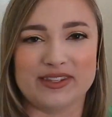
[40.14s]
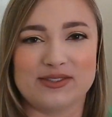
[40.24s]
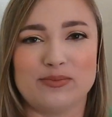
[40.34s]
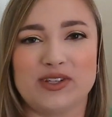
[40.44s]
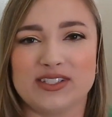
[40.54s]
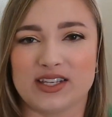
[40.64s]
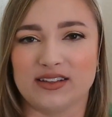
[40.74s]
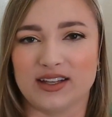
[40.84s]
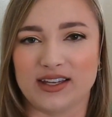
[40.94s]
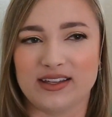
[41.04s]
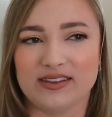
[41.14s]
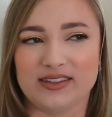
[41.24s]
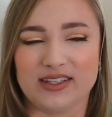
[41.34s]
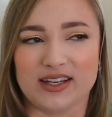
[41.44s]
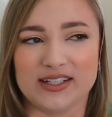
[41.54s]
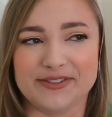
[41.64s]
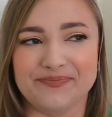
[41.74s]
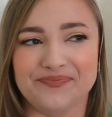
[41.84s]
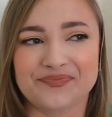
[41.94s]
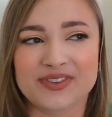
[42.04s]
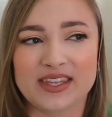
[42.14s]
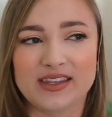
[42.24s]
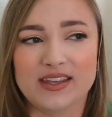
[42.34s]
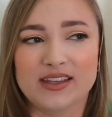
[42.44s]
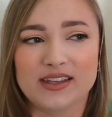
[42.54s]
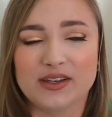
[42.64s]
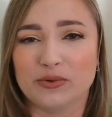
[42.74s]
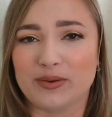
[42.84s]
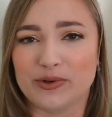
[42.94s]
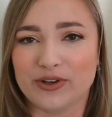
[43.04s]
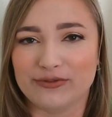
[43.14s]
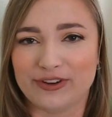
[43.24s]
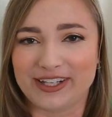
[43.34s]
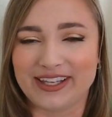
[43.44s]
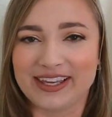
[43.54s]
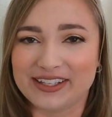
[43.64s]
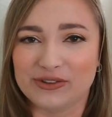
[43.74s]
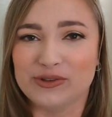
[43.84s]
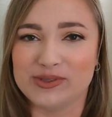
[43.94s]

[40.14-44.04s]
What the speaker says: this one because I like the Rainbow Confetti Candle,